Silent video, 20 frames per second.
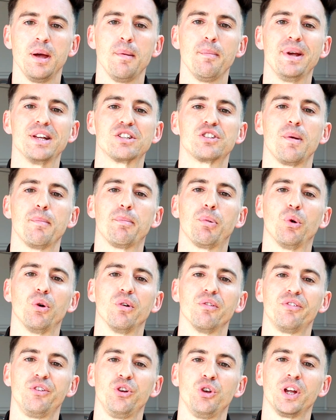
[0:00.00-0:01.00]
But it's
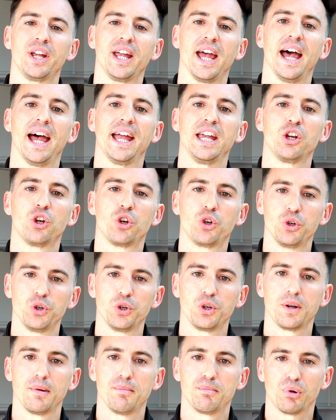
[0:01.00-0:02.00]
important for you to get a
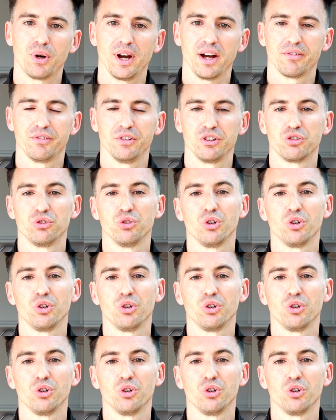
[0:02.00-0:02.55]
good breakfast,